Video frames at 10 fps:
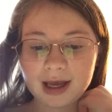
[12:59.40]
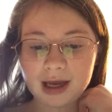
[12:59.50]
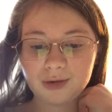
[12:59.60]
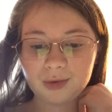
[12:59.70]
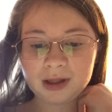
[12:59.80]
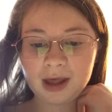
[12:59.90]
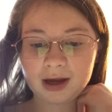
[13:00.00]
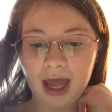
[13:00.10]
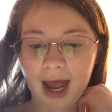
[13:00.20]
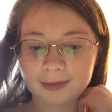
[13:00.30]
And when
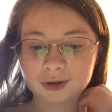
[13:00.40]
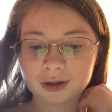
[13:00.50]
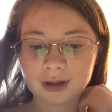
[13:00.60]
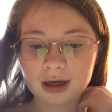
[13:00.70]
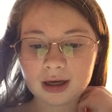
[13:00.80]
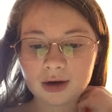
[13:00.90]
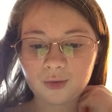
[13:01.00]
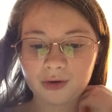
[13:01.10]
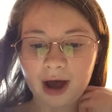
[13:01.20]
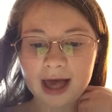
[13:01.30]
they're captured,
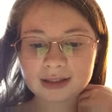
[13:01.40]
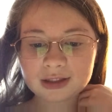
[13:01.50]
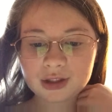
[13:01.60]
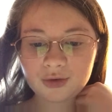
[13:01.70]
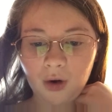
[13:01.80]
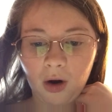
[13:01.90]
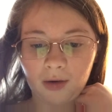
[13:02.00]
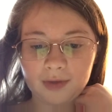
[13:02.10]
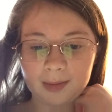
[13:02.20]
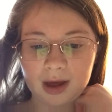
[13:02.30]
we'll execute
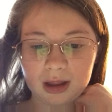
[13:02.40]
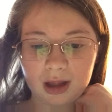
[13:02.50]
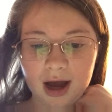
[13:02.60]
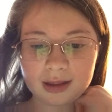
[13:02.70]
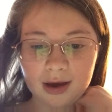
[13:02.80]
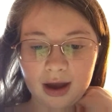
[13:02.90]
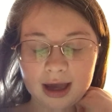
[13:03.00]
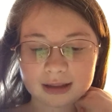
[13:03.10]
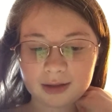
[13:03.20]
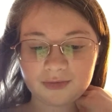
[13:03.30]
all of them and line their
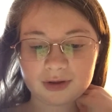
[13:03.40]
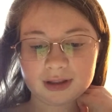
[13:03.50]
heads up for